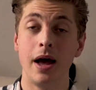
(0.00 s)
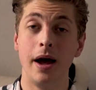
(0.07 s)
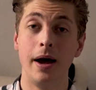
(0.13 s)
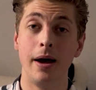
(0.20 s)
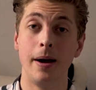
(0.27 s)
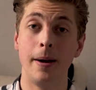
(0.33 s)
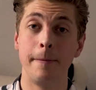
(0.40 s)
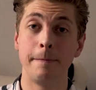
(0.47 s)

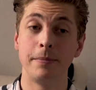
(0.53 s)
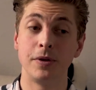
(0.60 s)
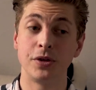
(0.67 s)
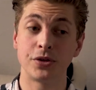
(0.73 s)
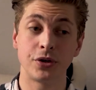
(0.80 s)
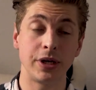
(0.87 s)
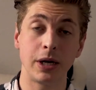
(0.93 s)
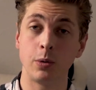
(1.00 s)

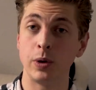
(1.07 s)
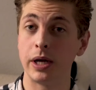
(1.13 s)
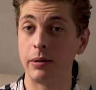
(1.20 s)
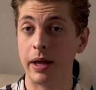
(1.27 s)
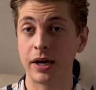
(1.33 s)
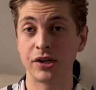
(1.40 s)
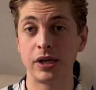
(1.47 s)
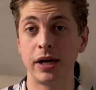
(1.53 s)
So yeah, we
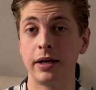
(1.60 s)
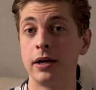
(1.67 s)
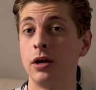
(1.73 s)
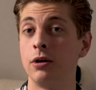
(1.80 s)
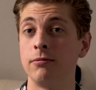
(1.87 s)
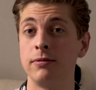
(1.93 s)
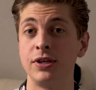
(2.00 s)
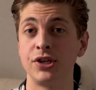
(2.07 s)
actually had a
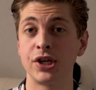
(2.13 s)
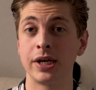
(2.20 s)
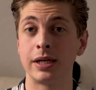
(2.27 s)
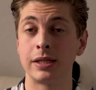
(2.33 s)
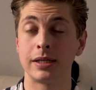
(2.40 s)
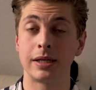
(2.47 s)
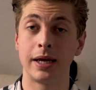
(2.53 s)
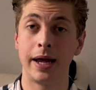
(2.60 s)
lovely
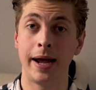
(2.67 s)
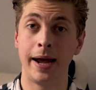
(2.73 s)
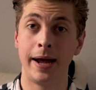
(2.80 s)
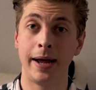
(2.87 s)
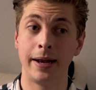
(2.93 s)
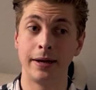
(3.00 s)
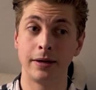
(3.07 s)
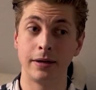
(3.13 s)
chat,
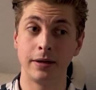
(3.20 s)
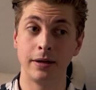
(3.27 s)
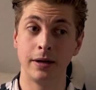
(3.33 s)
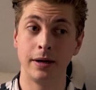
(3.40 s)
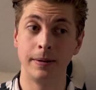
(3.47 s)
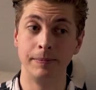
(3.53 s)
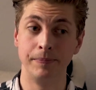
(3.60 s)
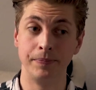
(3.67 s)
and
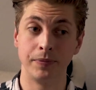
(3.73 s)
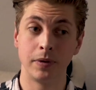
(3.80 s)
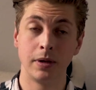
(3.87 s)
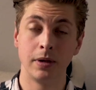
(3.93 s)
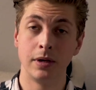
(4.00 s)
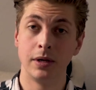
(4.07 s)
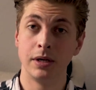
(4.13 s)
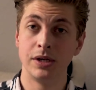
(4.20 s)

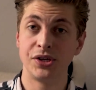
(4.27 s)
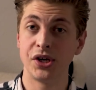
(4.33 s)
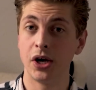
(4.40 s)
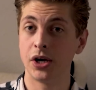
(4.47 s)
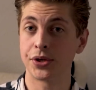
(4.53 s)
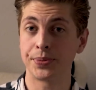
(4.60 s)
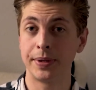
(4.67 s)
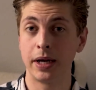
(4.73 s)
she
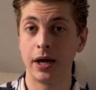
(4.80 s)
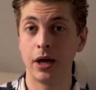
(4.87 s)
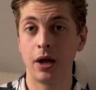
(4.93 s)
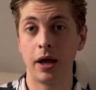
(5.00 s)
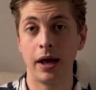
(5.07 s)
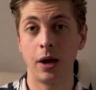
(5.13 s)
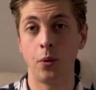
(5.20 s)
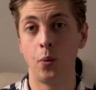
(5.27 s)
asked me like,
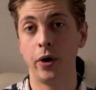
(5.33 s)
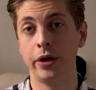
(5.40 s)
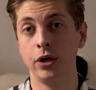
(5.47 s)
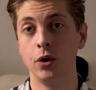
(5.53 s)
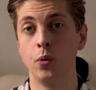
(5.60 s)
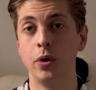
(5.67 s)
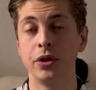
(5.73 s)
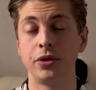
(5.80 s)
hey, why do
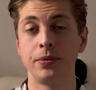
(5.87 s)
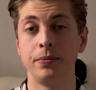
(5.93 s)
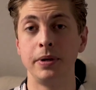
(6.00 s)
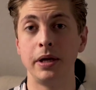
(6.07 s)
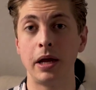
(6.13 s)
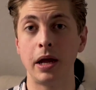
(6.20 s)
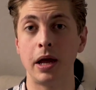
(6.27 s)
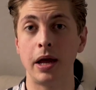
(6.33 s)
you want to
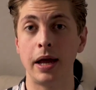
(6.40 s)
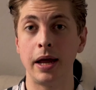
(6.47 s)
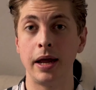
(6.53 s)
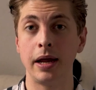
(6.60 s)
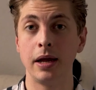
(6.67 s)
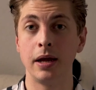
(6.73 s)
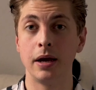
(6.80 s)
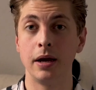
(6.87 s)
be
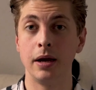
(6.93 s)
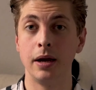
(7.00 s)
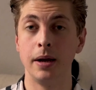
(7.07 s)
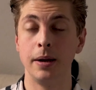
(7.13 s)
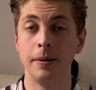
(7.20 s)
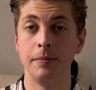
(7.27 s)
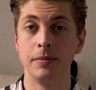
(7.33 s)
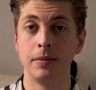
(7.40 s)
a
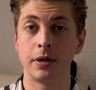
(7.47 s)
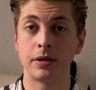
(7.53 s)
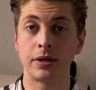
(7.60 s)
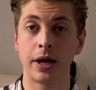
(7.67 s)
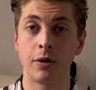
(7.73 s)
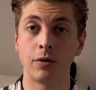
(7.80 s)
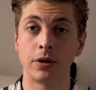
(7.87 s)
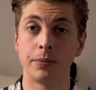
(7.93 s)

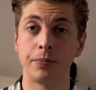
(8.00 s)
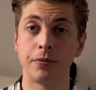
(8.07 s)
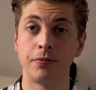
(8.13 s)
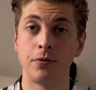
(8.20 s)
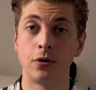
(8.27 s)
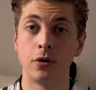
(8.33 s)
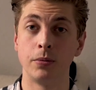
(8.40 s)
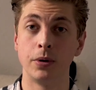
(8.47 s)
character
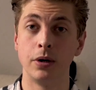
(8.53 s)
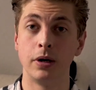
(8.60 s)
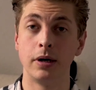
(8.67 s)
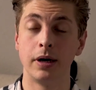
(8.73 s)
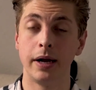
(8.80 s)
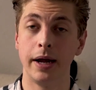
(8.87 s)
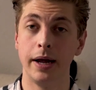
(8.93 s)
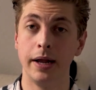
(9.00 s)

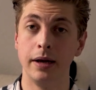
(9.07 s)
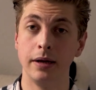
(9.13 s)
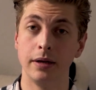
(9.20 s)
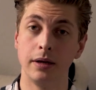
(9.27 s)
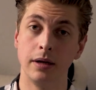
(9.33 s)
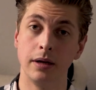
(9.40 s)
performer, and